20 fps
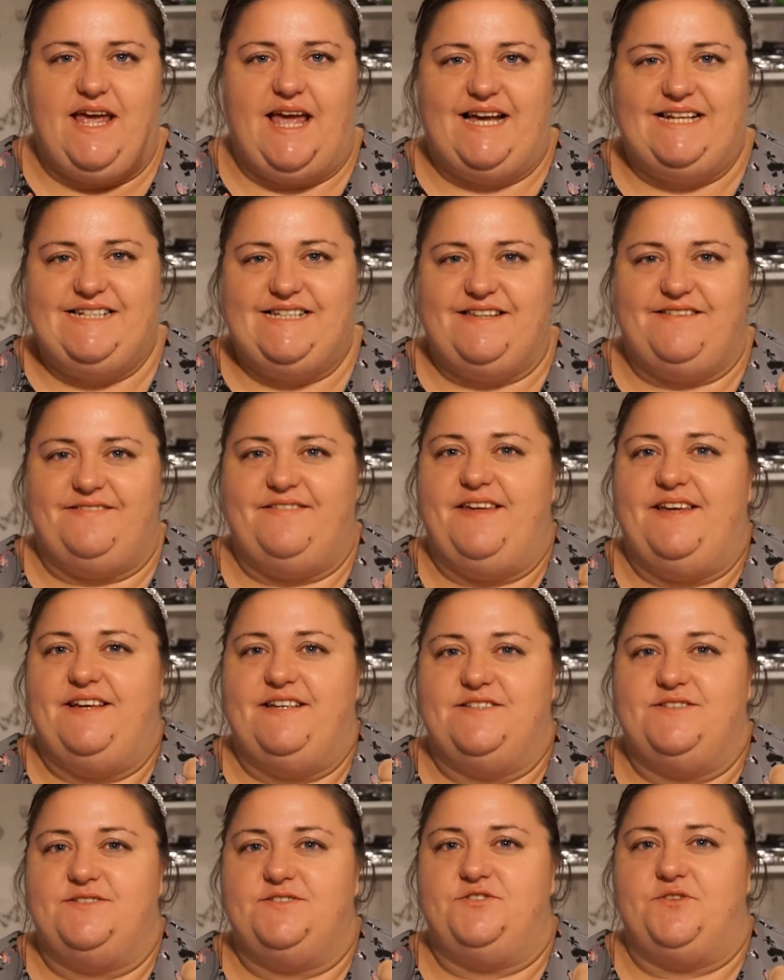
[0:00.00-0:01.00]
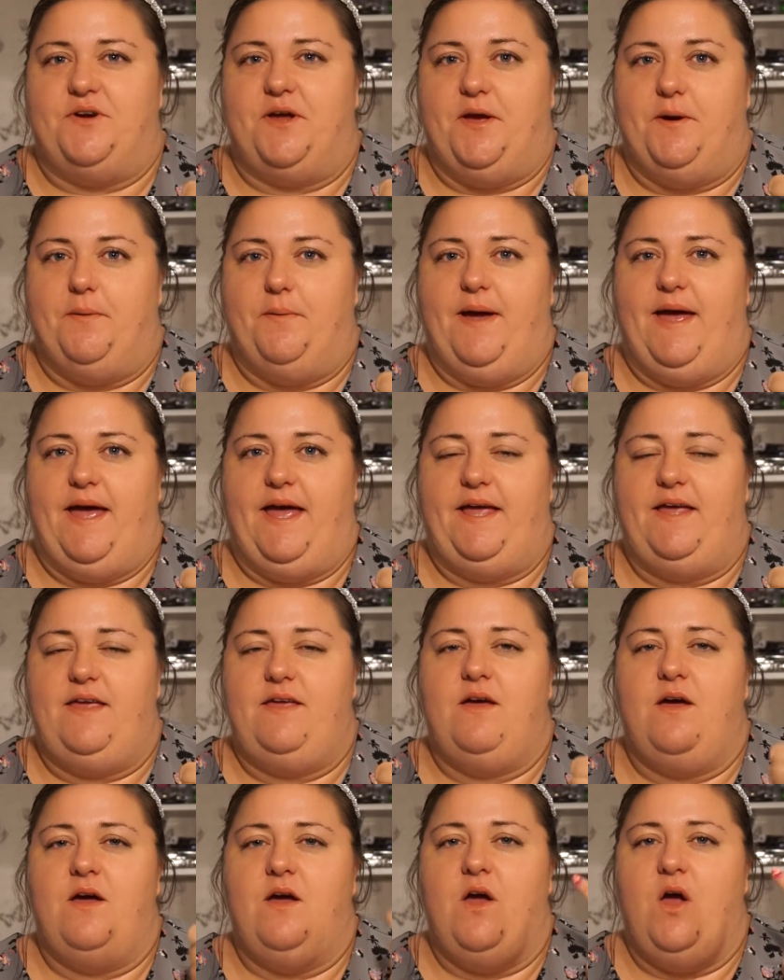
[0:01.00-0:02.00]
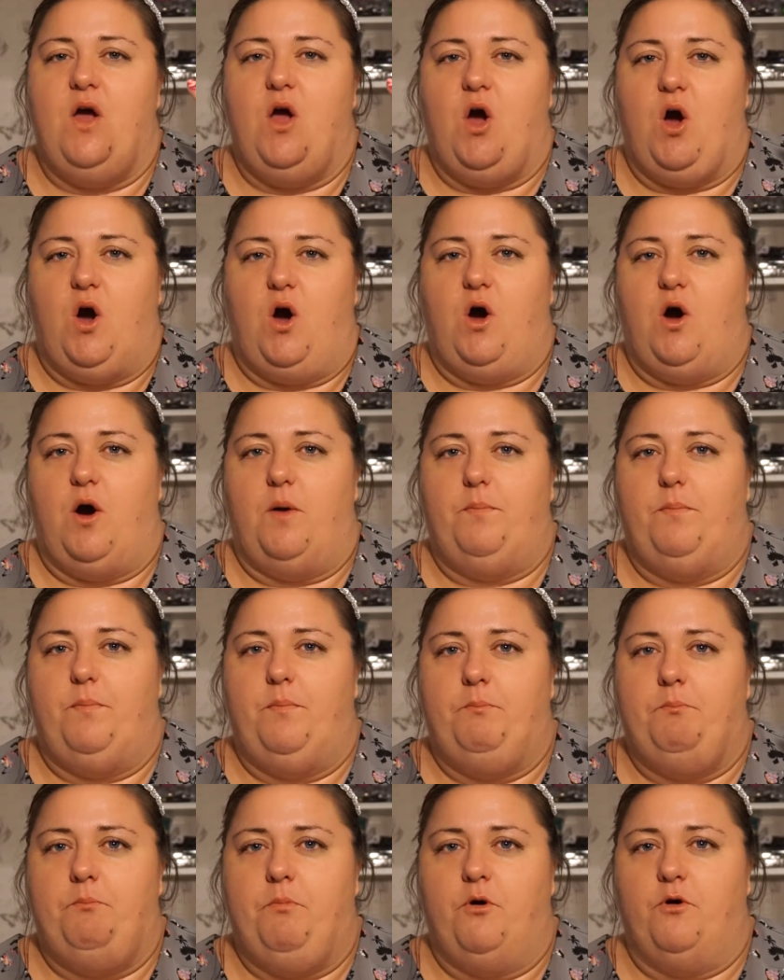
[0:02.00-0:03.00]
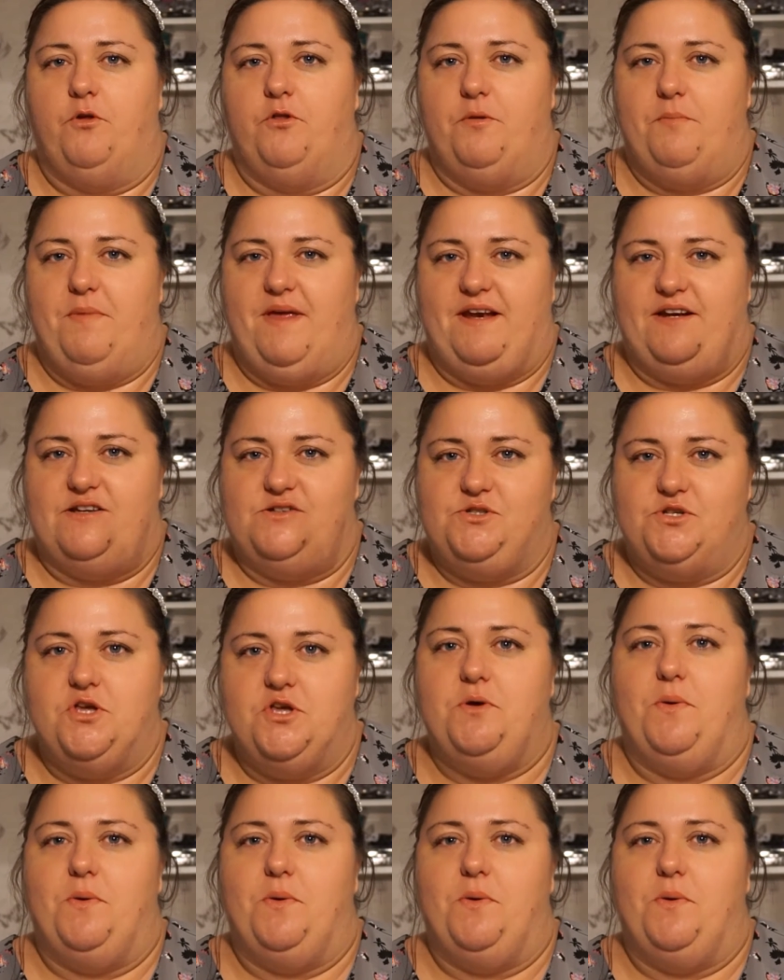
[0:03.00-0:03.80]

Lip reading: edit things straight away or put them in a